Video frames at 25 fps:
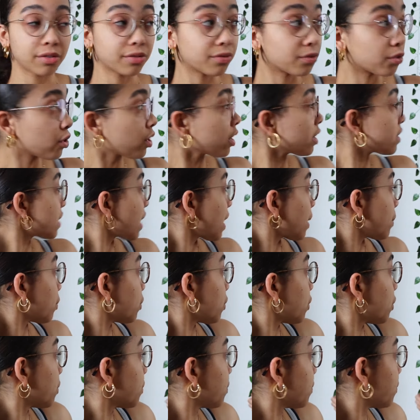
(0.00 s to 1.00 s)
For
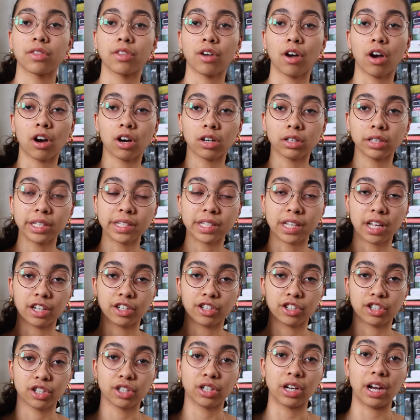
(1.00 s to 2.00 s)
example, The Heartless
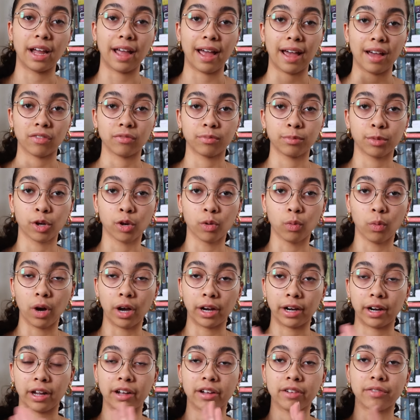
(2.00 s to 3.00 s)
Hunter, I have book
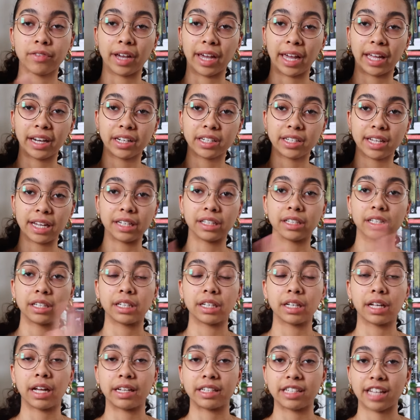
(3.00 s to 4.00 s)
1 of. I annotated
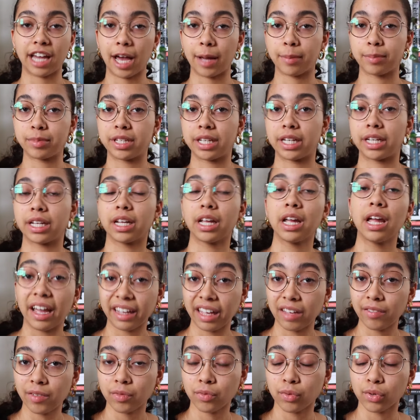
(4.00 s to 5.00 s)
it, I tabbed it, I
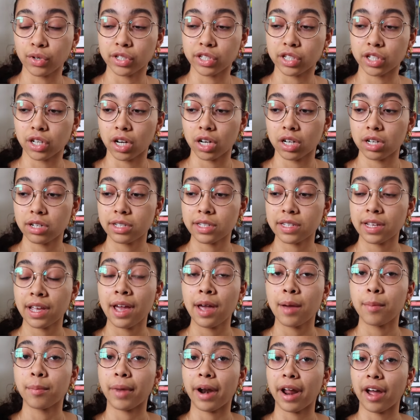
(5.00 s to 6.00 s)
gave it 4 stars,
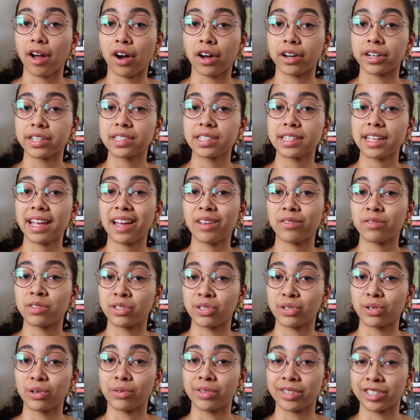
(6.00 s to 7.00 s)
but I honestly have
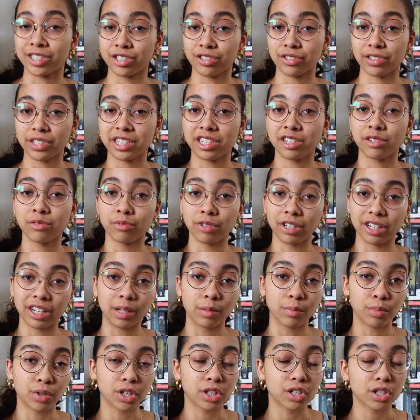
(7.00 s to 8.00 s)
zero interest in
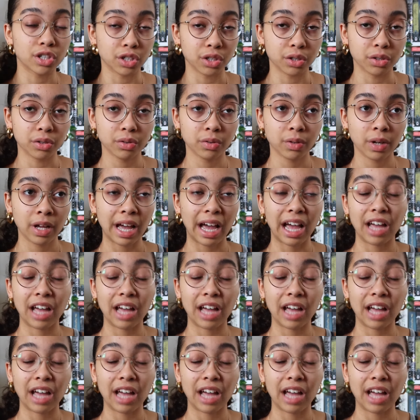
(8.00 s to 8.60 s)
reading book 2.